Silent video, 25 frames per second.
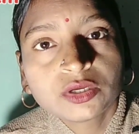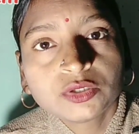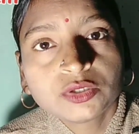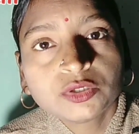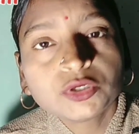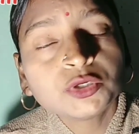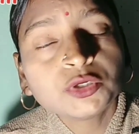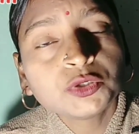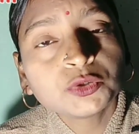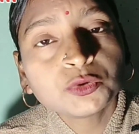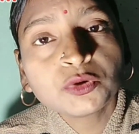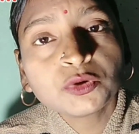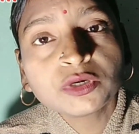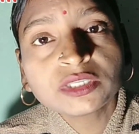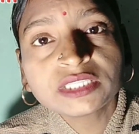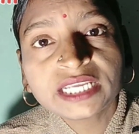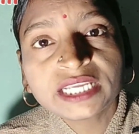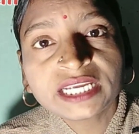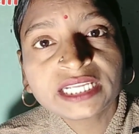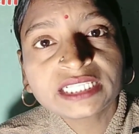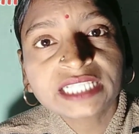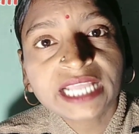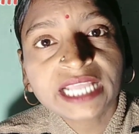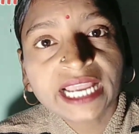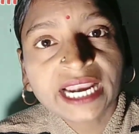You don't
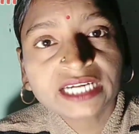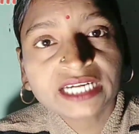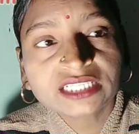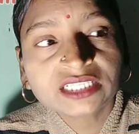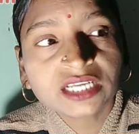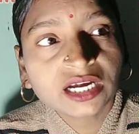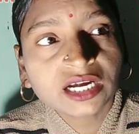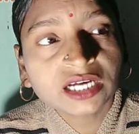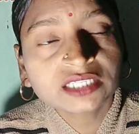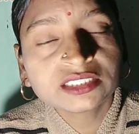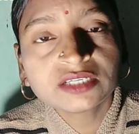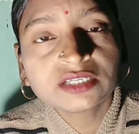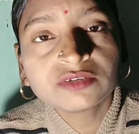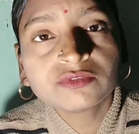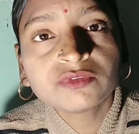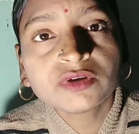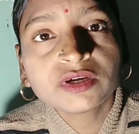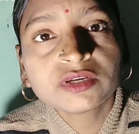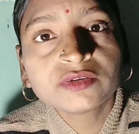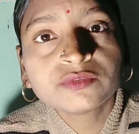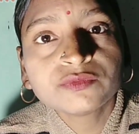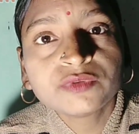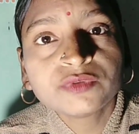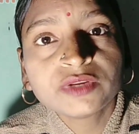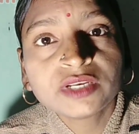think that the other
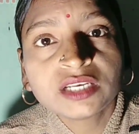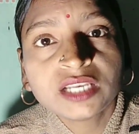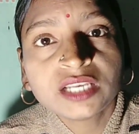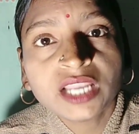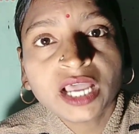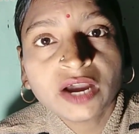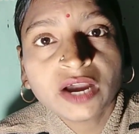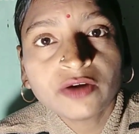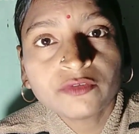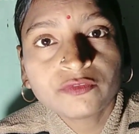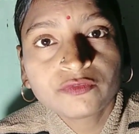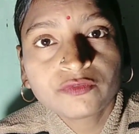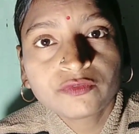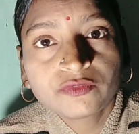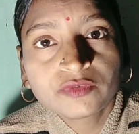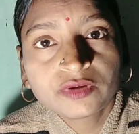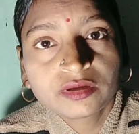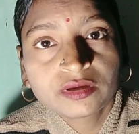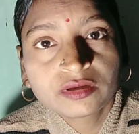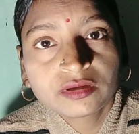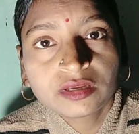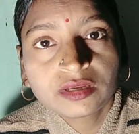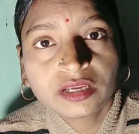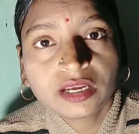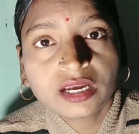one will laugh.
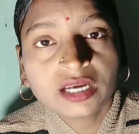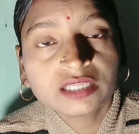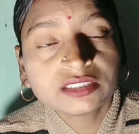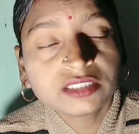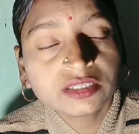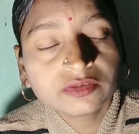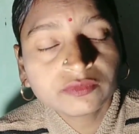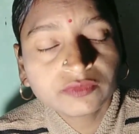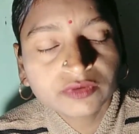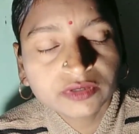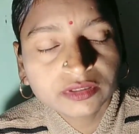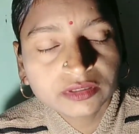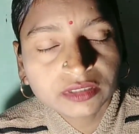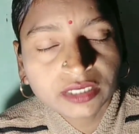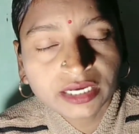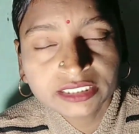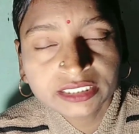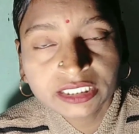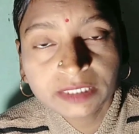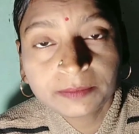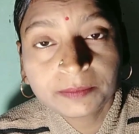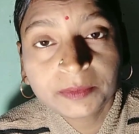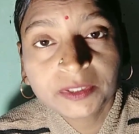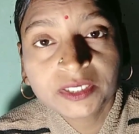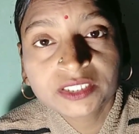Other one,
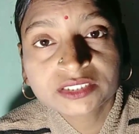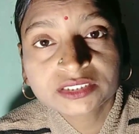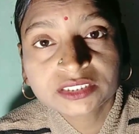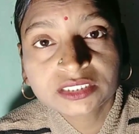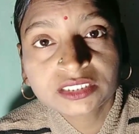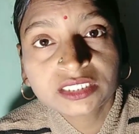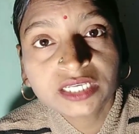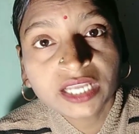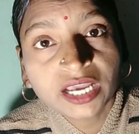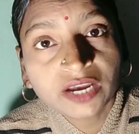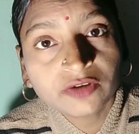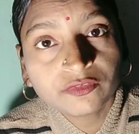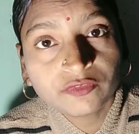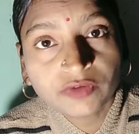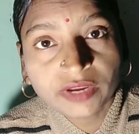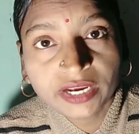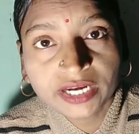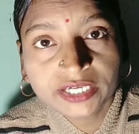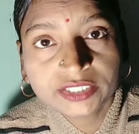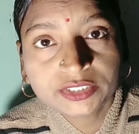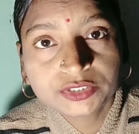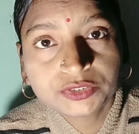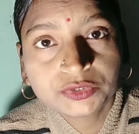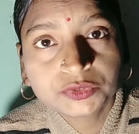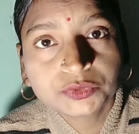other person laugh
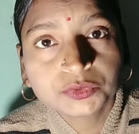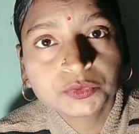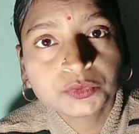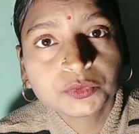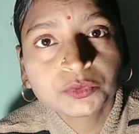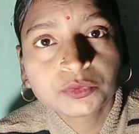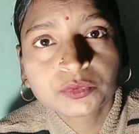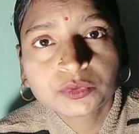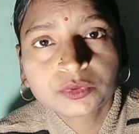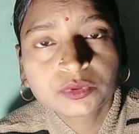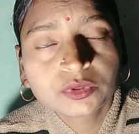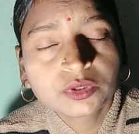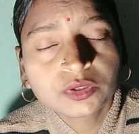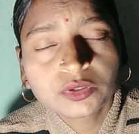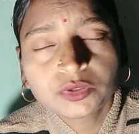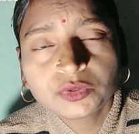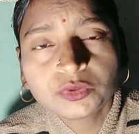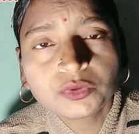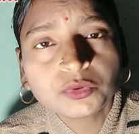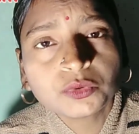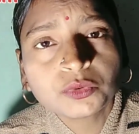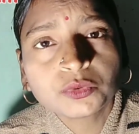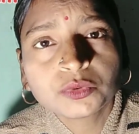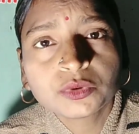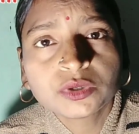at you.
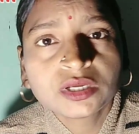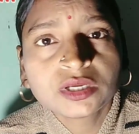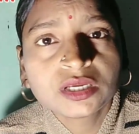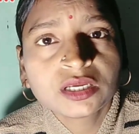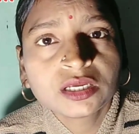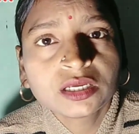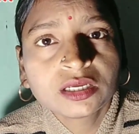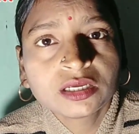No.